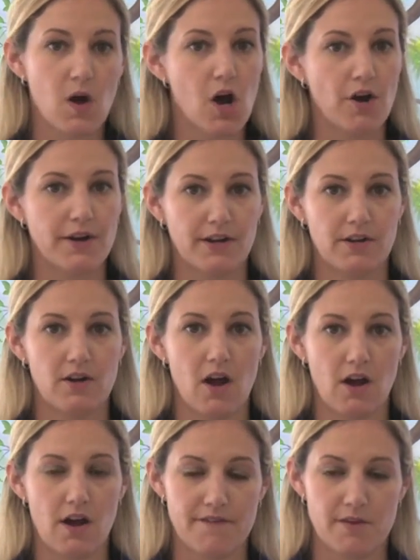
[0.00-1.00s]
hard and can
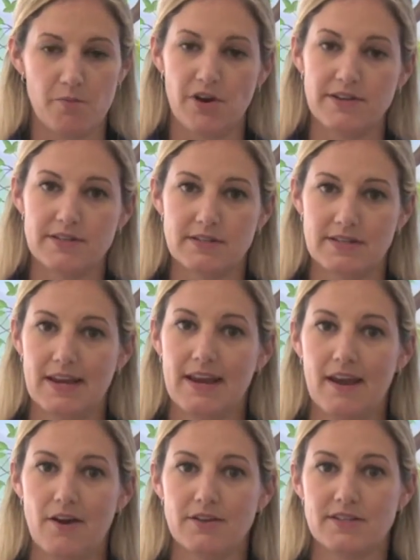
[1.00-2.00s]
knock off the braces, like
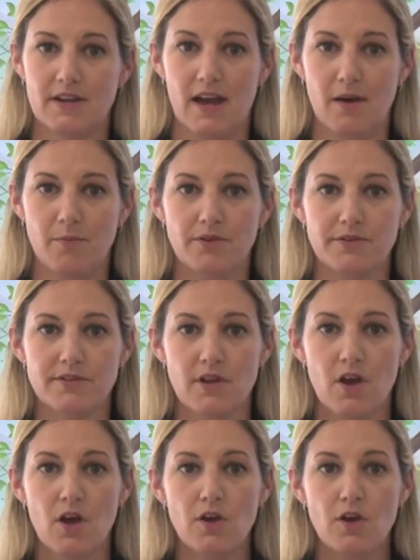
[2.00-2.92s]
carrots and apples.